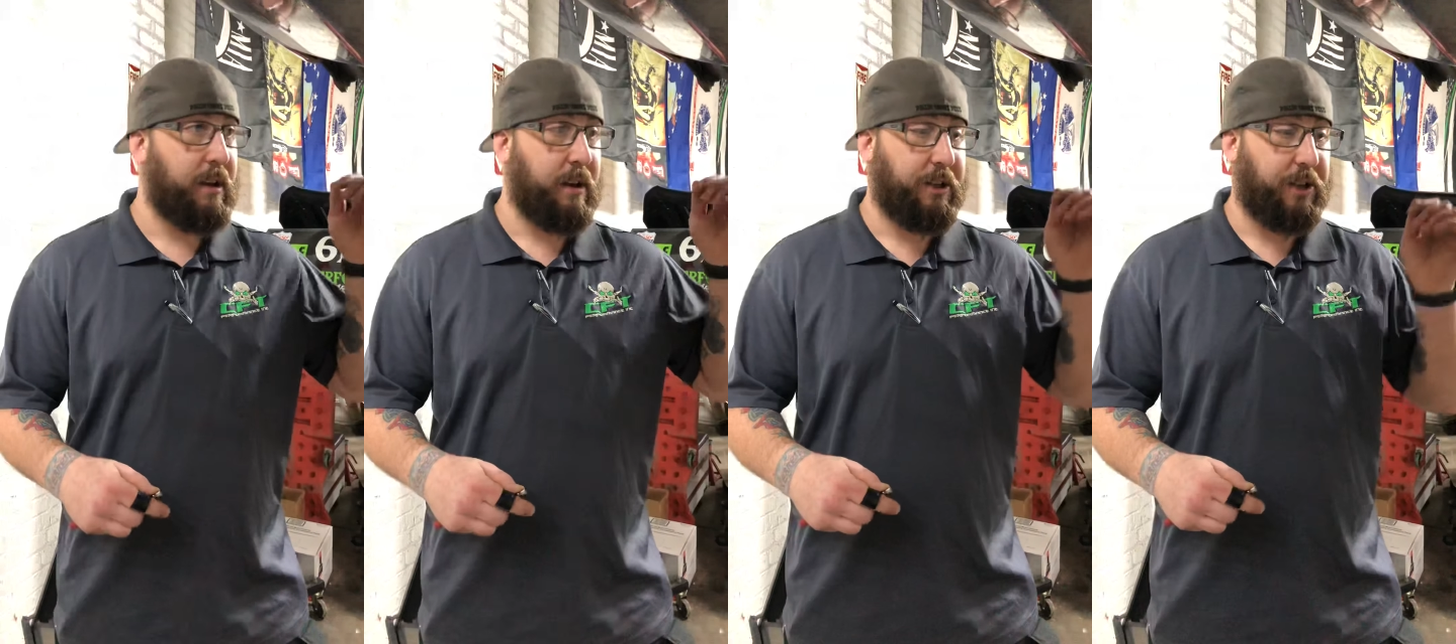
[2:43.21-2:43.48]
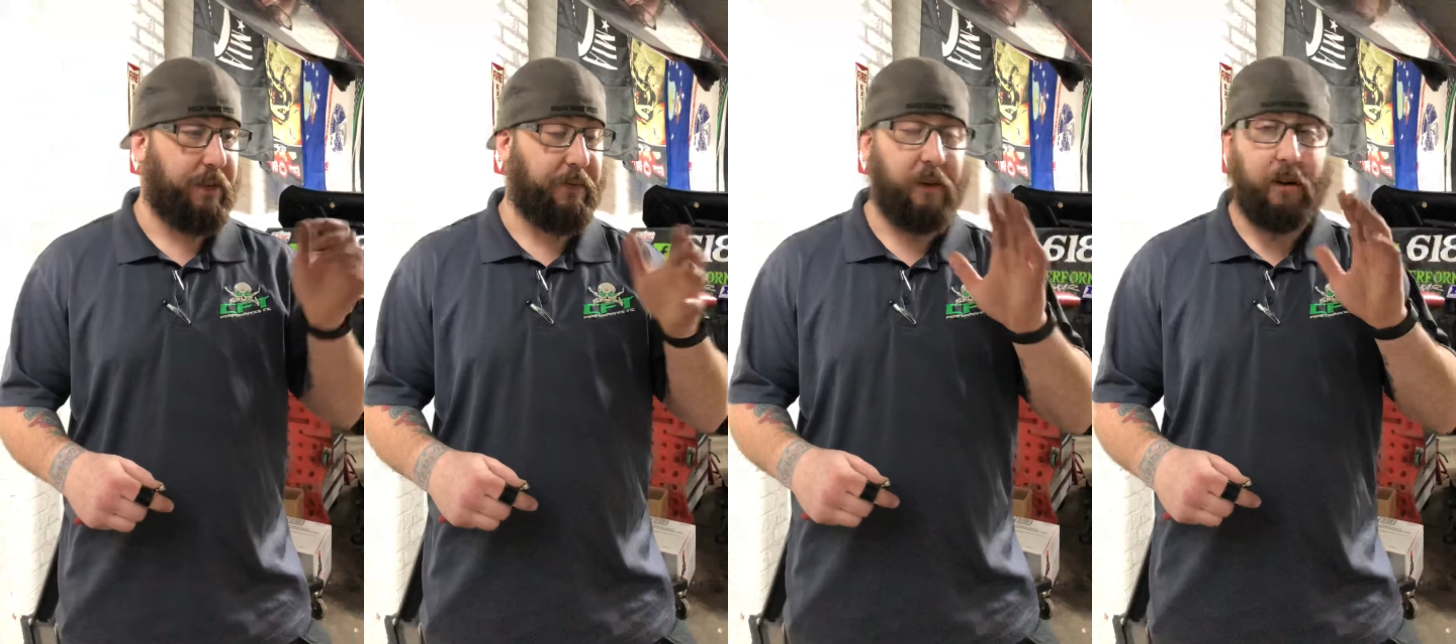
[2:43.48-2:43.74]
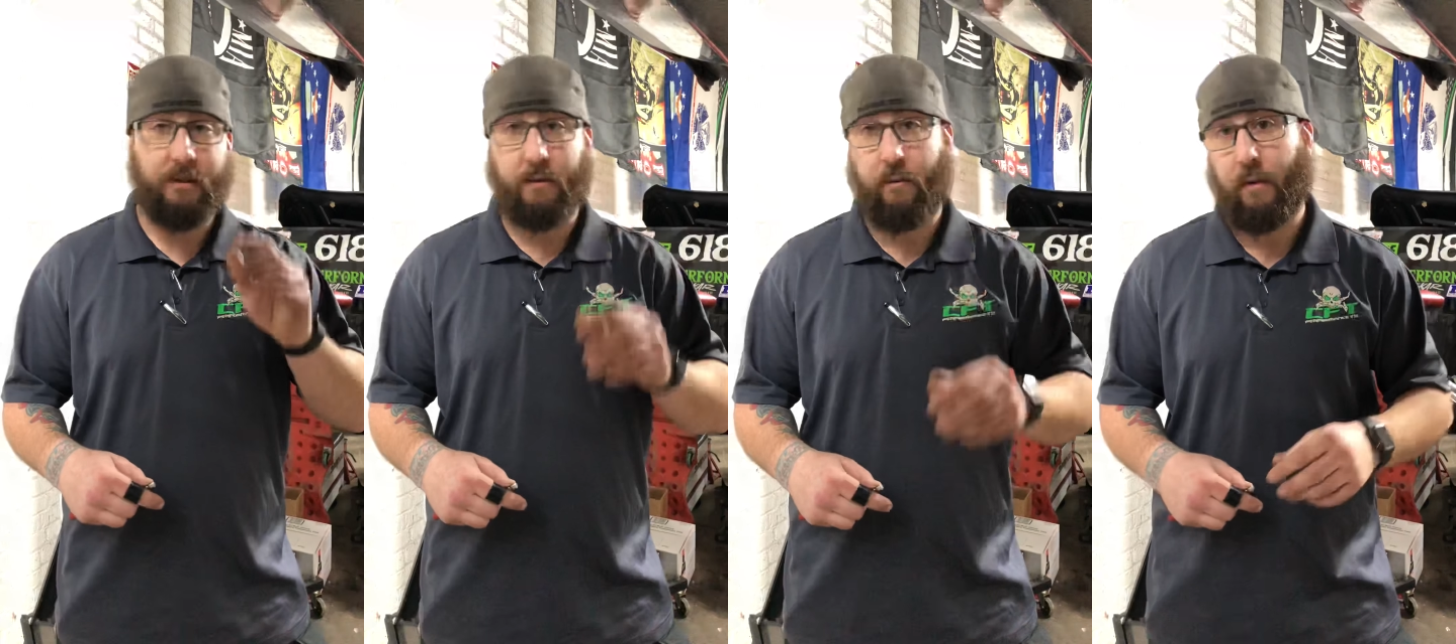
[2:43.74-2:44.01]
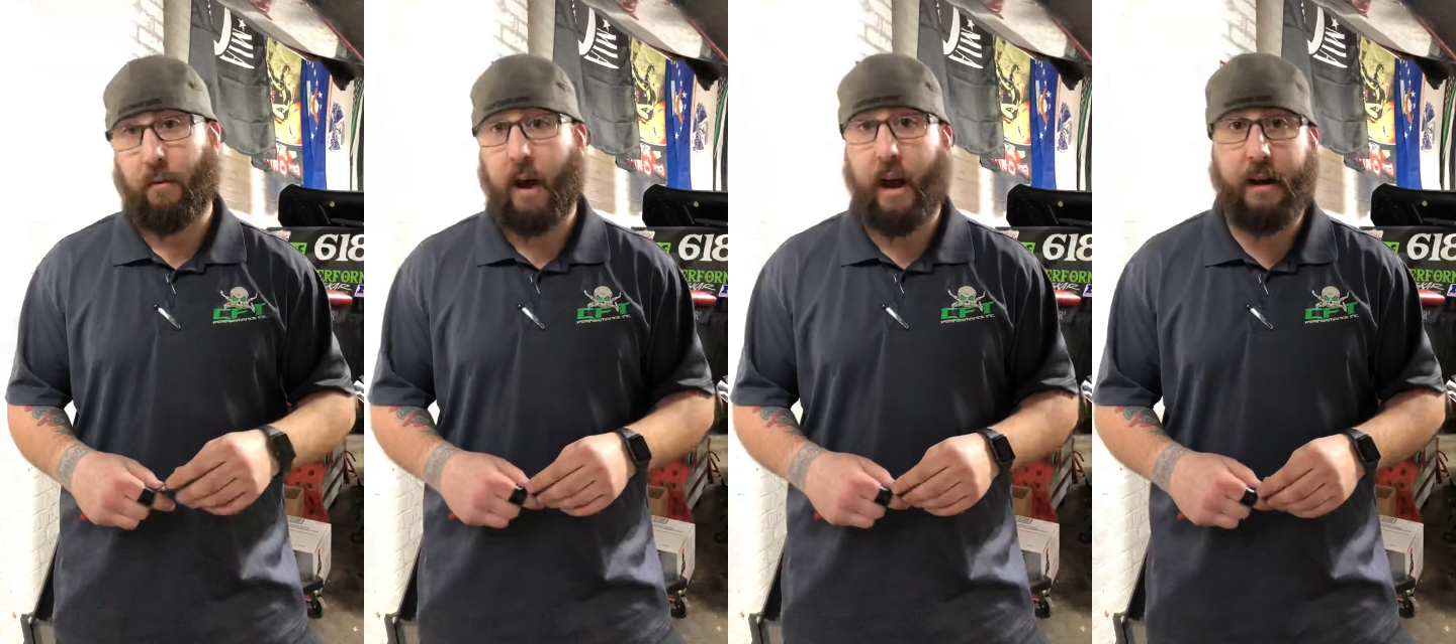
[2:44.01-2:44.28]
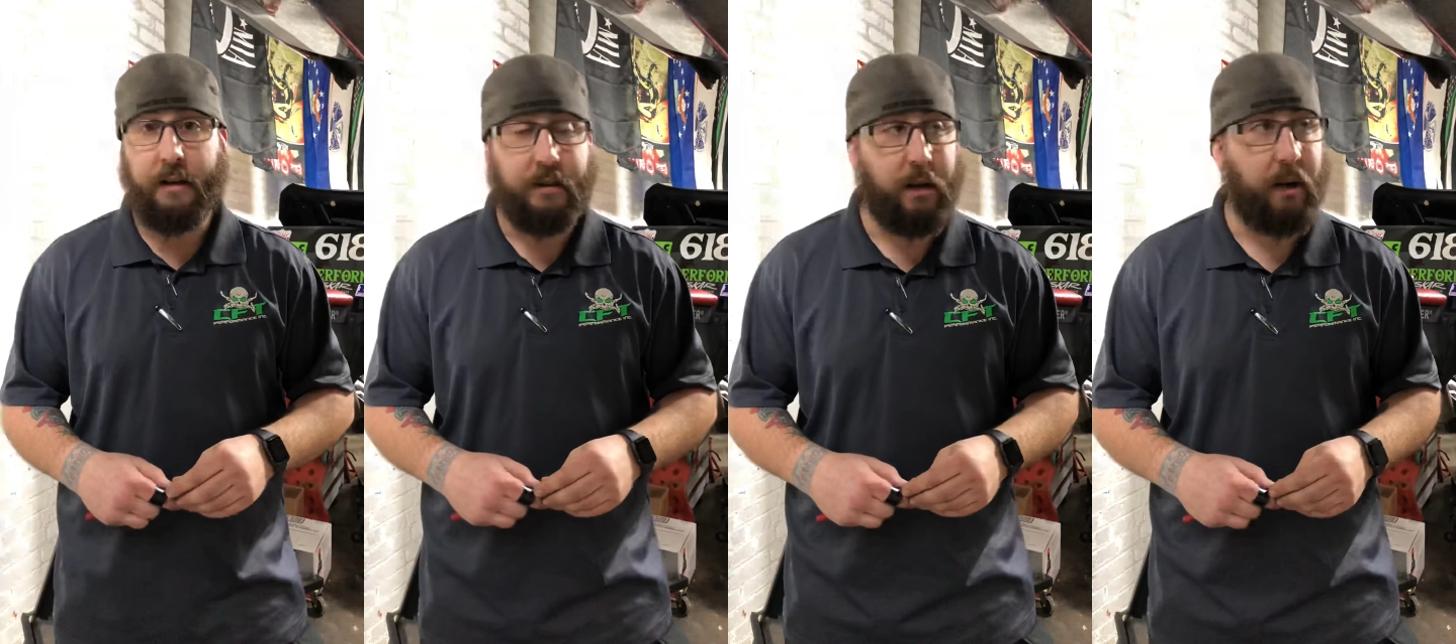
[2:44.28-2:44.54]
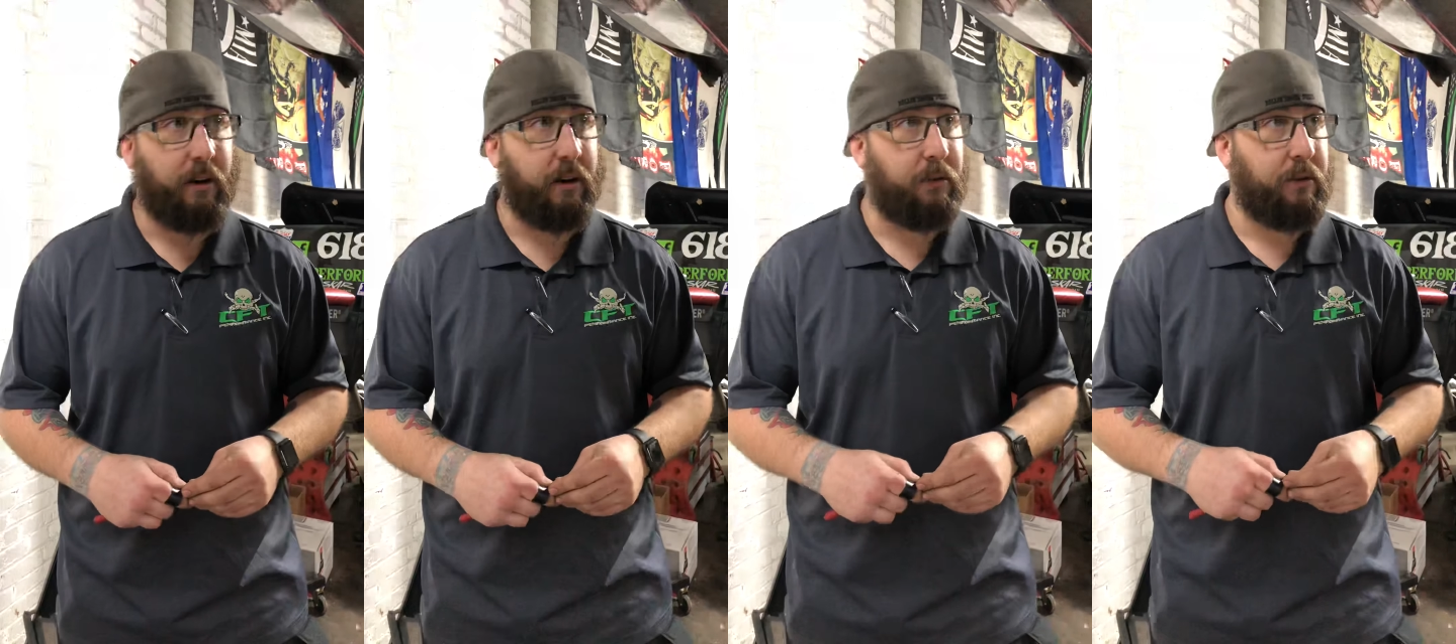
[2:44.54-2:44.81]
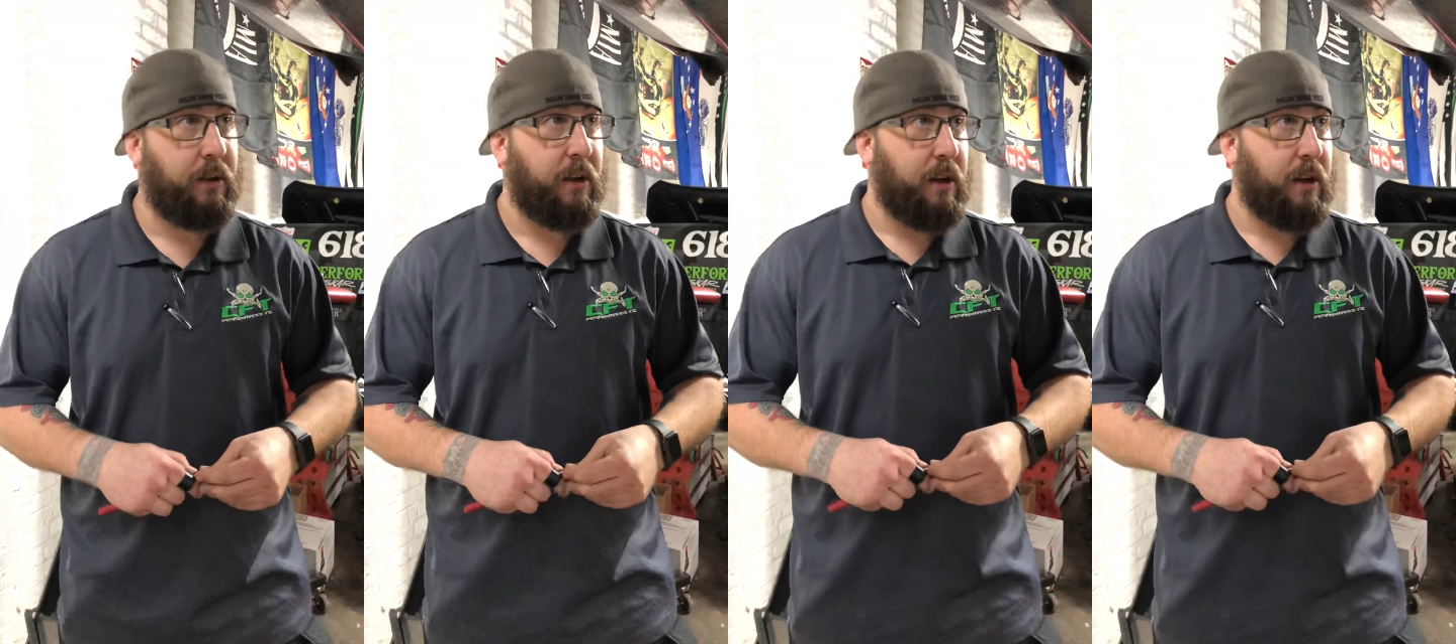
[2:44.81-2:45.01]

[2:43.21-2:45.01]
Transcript: Shift flares went away. So